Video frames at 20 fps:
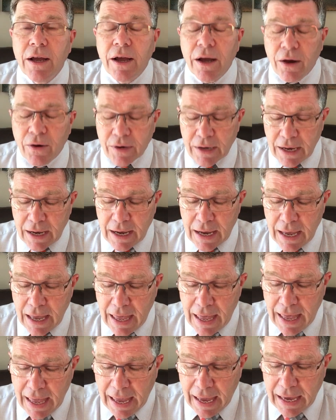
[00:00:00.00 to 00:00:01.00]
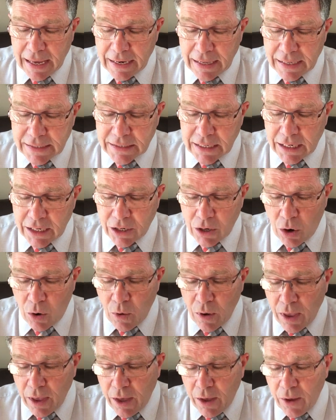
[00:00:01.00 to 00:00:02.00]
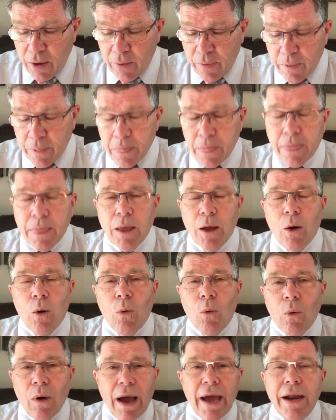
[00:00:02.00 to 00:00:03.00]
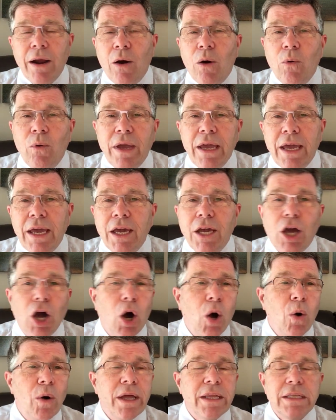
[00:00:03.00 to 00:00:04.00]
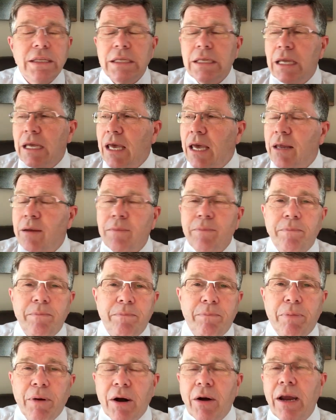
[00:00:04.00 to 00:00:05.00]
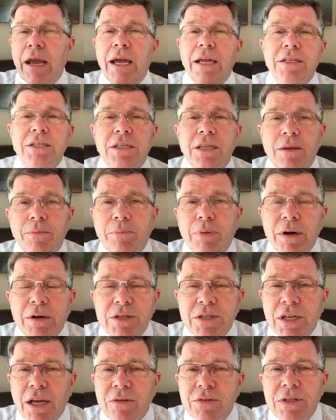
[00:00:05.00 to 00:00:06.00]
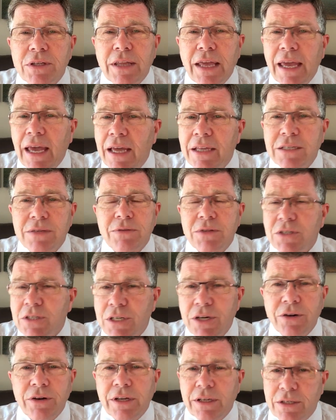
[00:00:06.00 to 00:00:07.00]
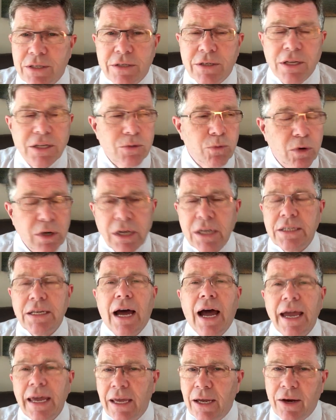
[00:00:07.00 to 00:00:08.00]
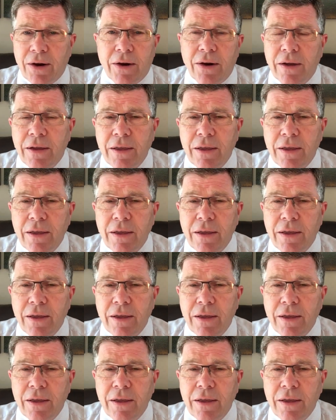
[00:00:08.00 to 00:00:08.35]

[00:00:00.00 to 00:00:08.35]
Okay, and they say, you know, why don't we go and put ourselves in the hands of the Syrians, because we're going to die here.